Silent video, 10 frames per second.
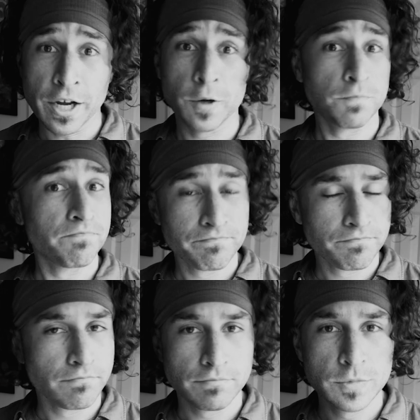note,
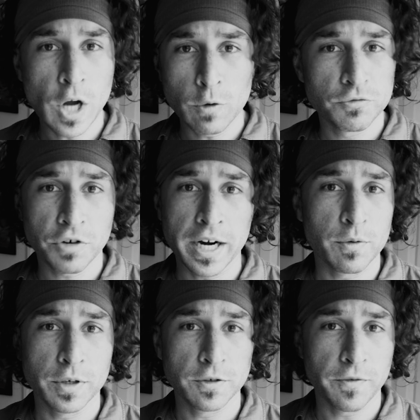don't
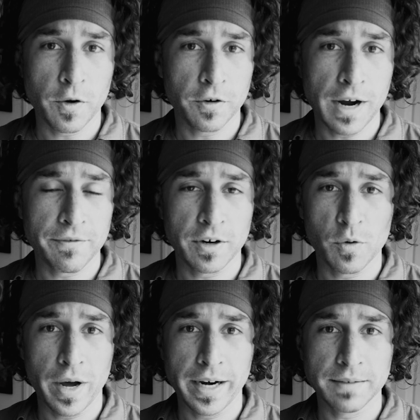drink when you're photographing a
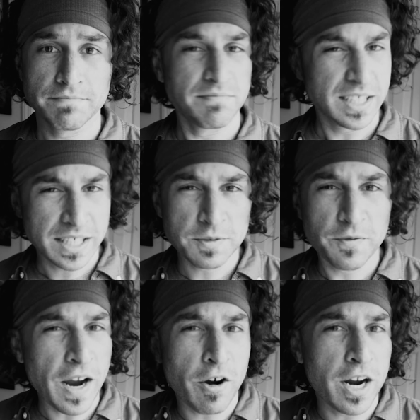wedding. It seems
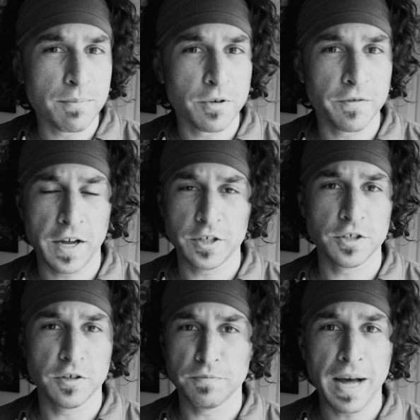very
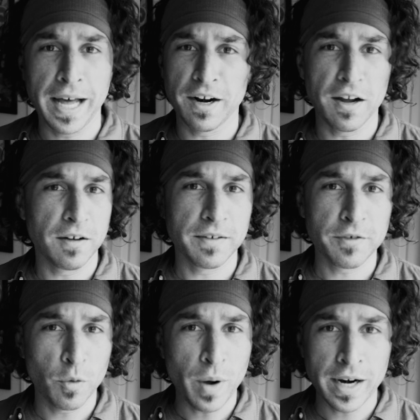unprofessional. I don't know. If
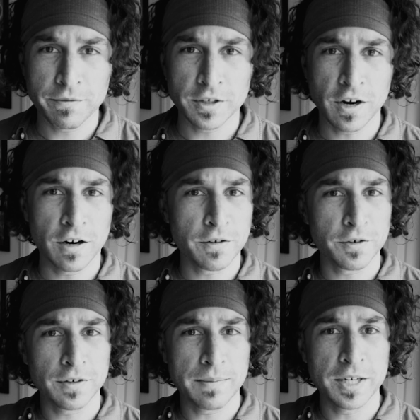you're a wedding
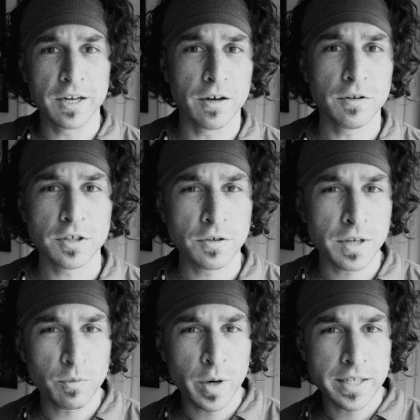photographer, let me know. Do you
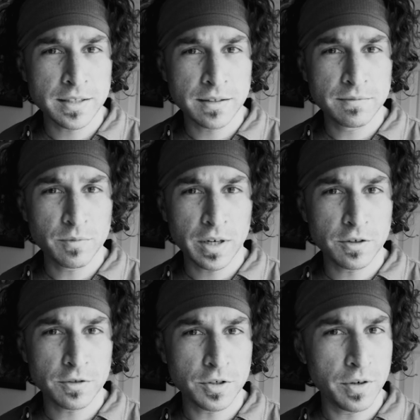get wasted while
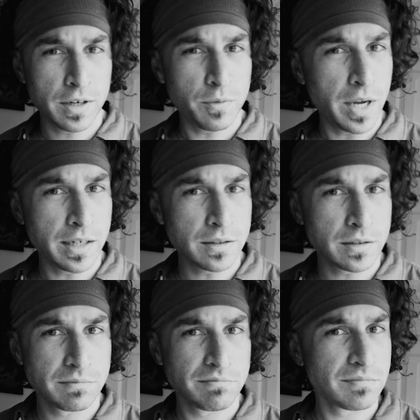you're shooting
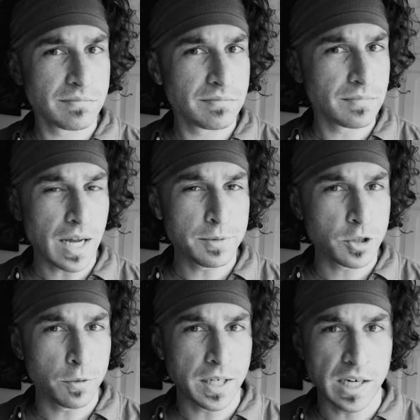weddings? I'm assuming